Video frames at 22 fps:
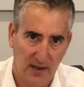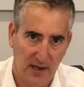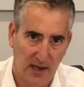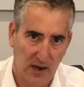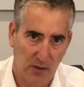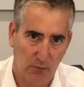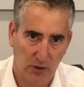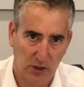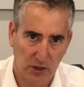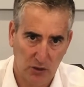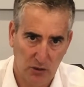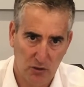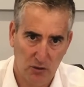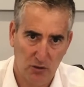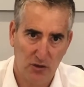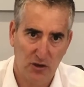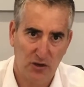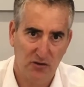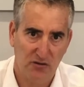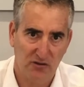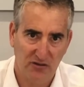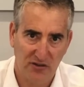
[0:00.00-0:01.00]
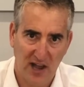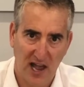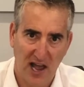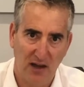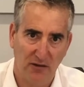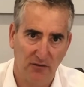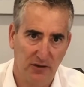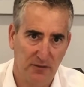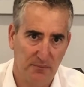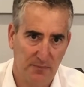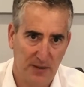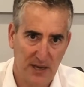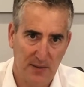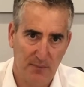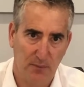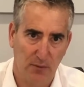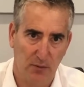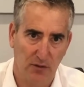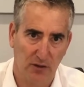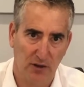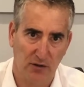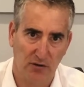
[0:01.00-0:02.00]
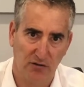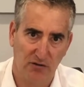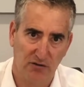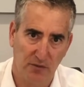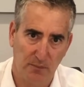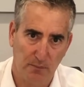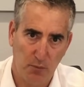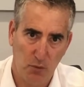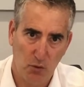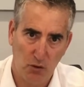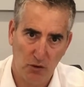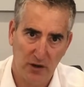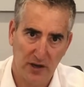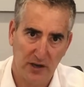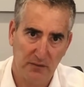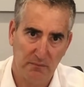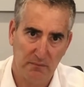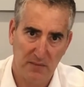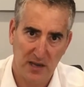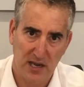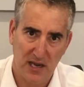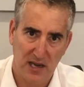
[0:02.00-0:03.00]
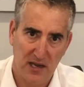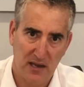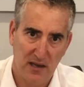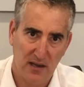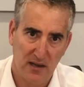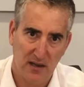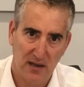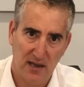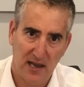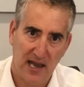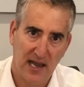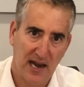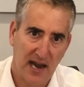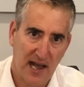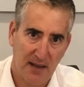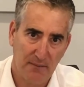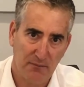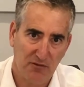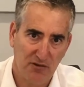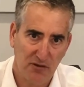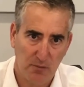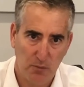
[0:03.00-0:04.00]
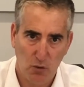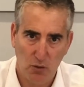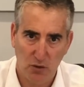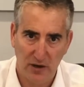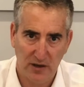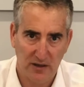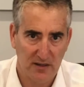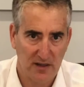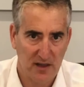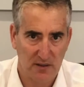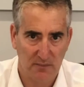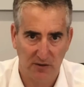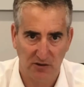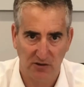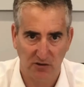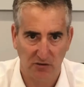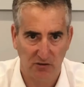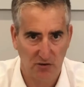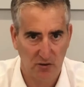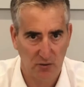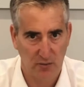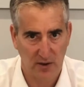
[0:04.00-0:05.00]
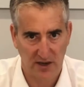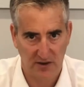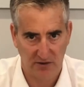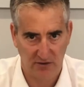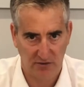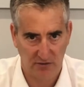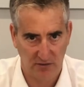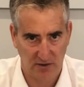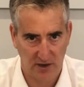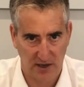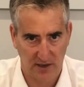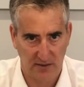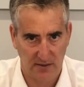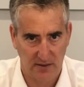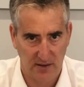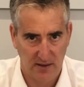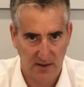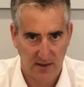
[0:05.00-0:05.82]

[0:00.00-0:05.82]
I want good, solid people that are supporting me and I'm supporting them. It's a two-way street.